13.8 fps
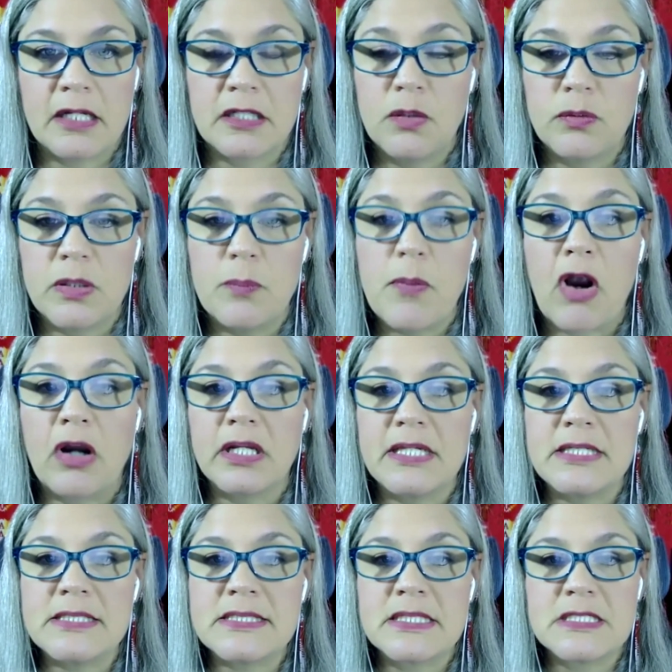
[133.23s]
colonial
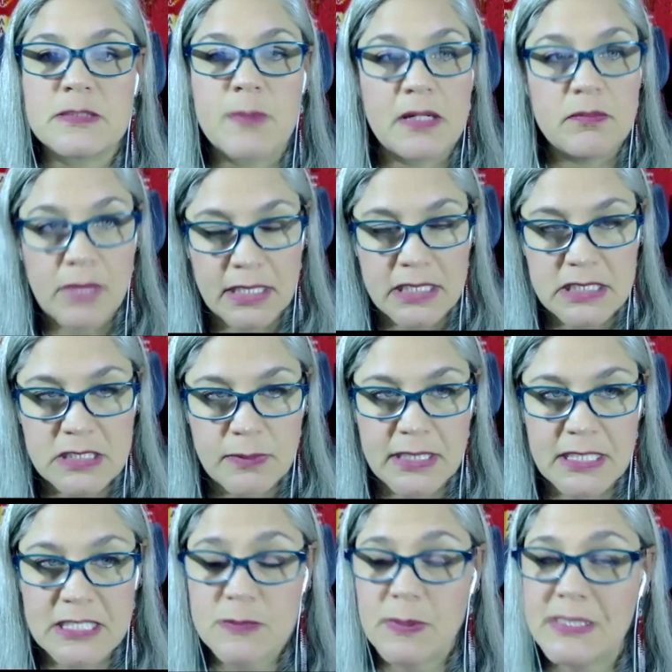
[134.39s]
parties, spent money to be at
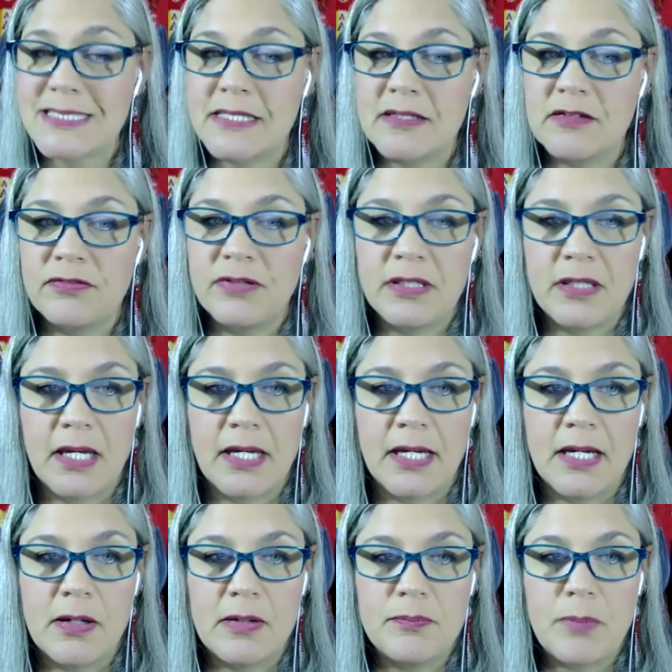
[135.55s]
expensive
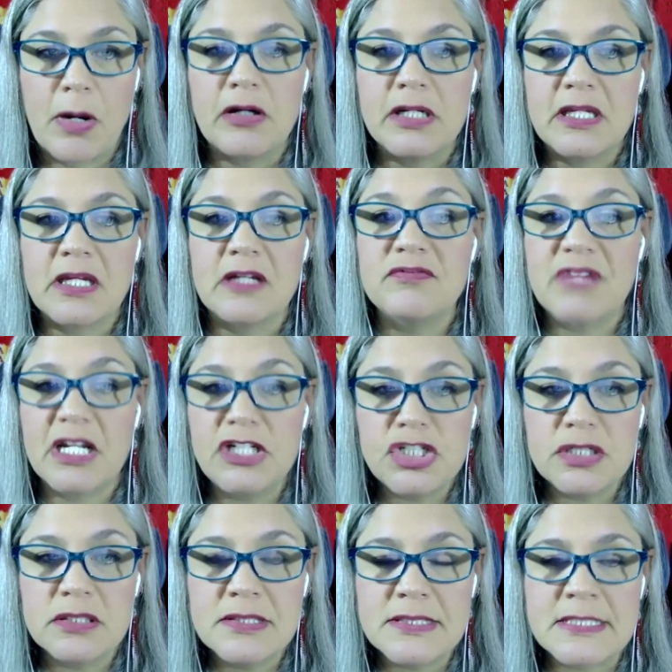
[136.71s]
party
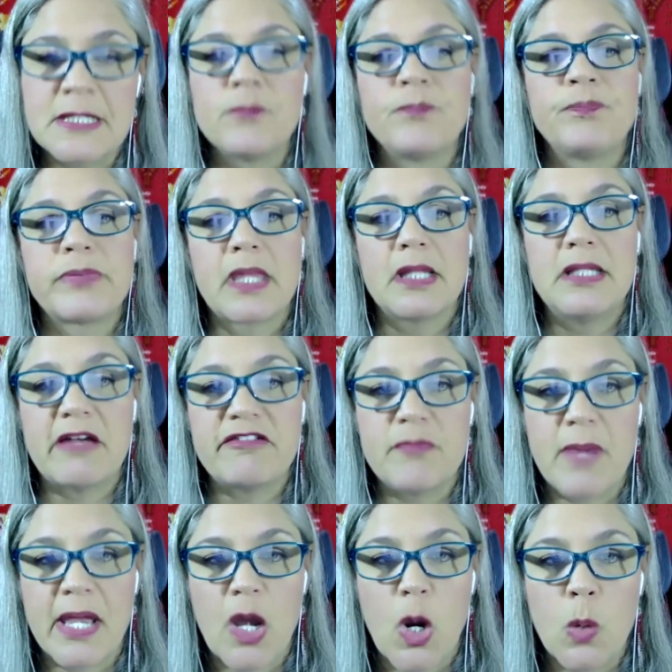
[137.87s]
conventions, left
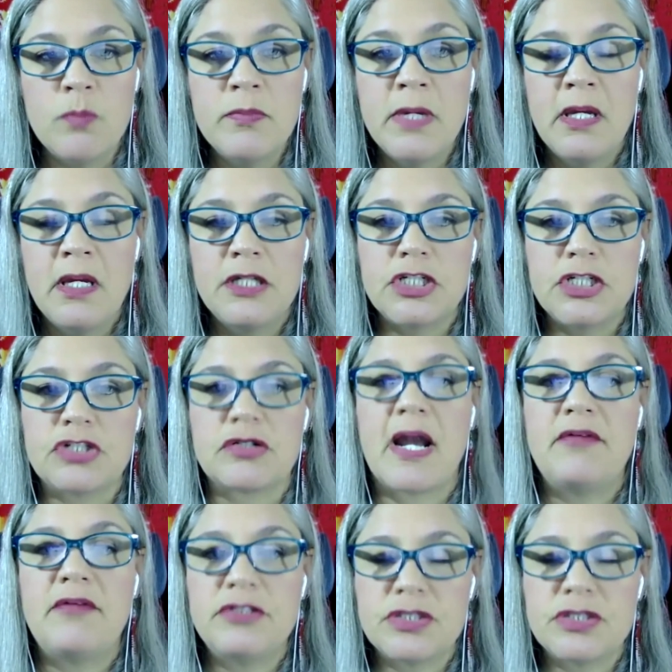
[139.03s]
my home to
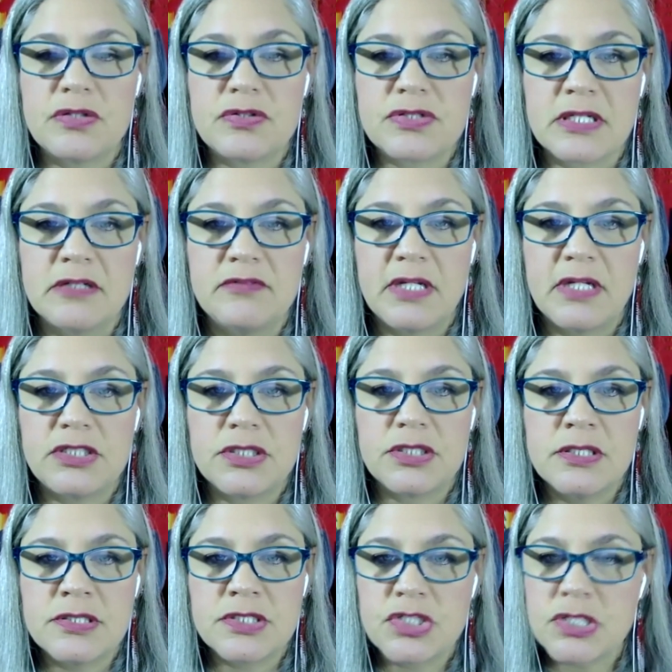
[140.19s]
travel to those
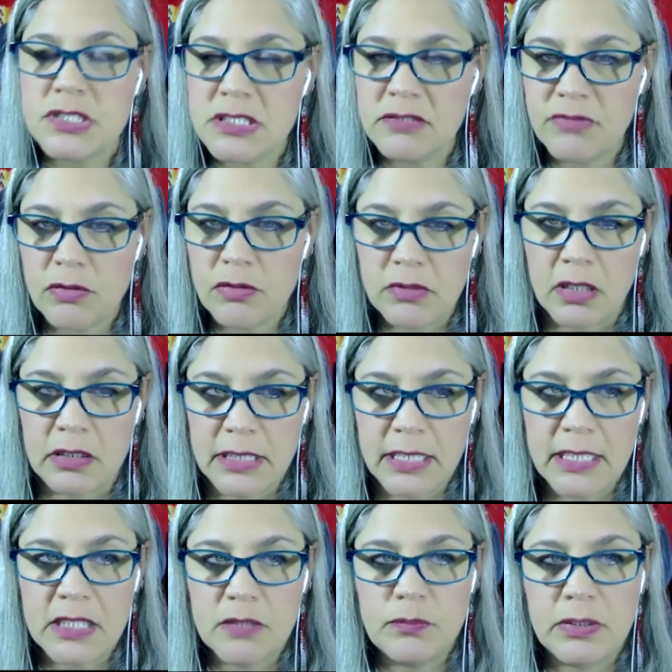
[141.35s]
conventions just to vote on
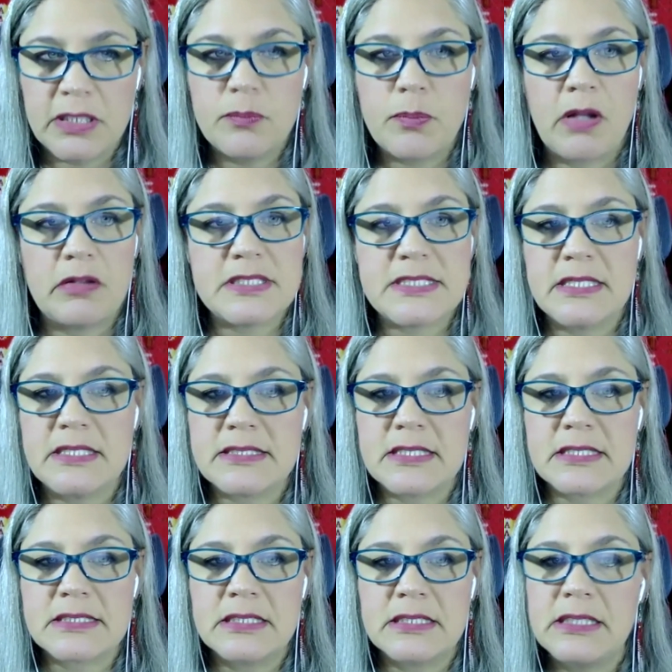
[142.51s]
incomplete policies
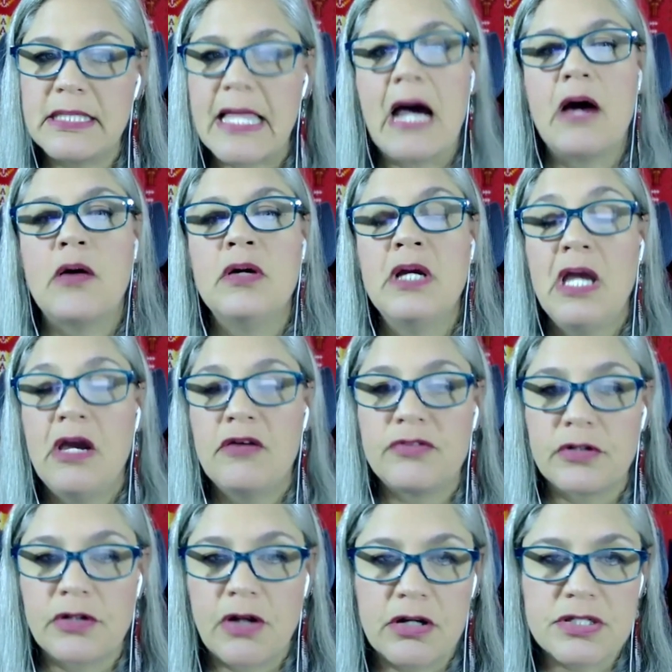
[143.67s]
that still allow
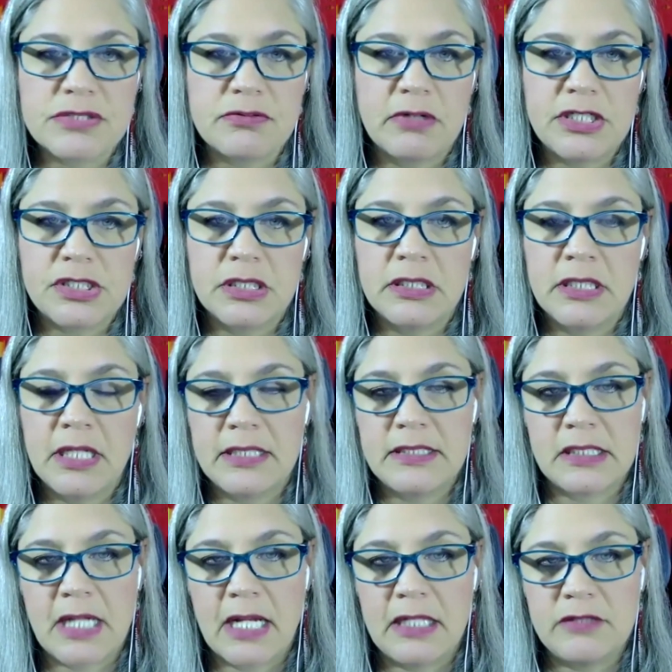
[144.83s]
for incarceration, a
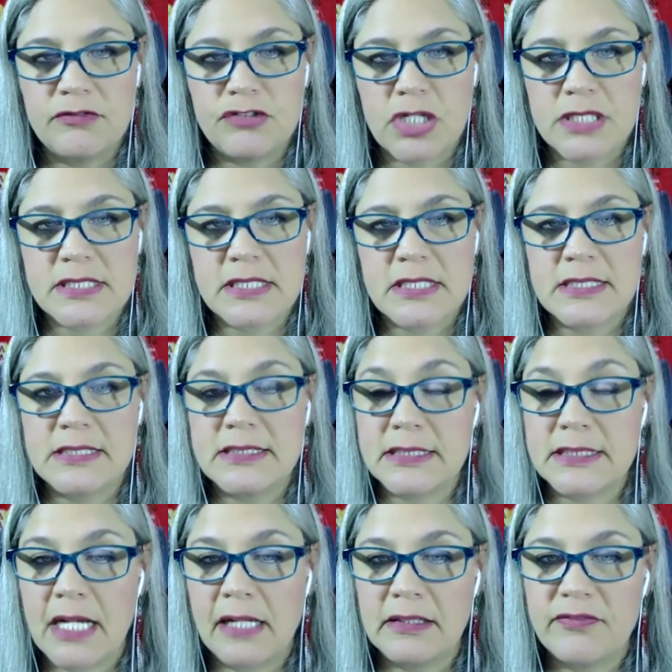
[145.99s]
denial of justice, a
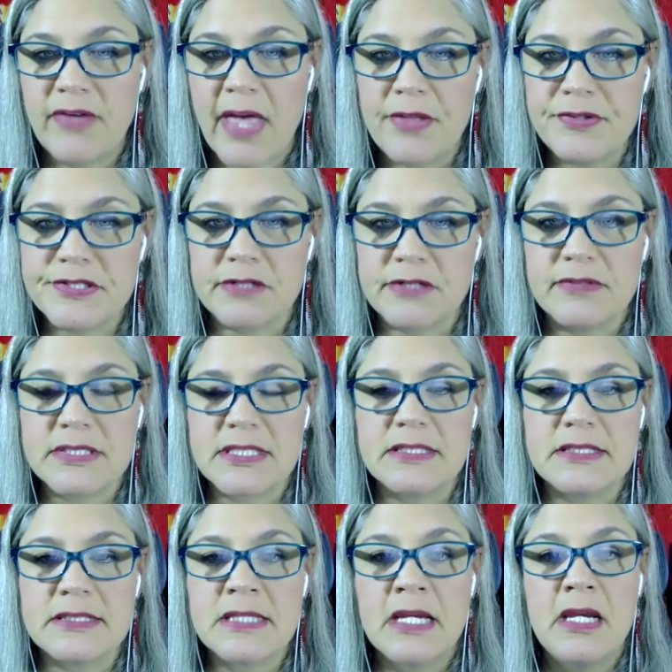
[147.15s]
denial of health
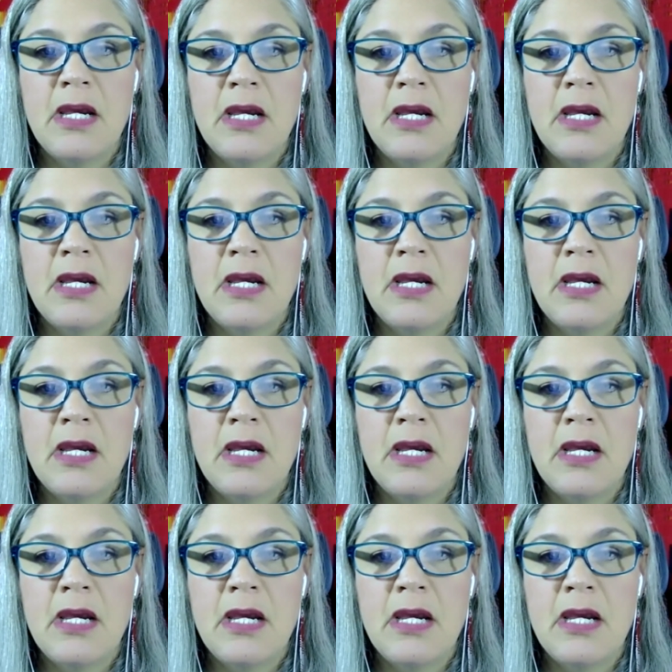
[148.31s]
services,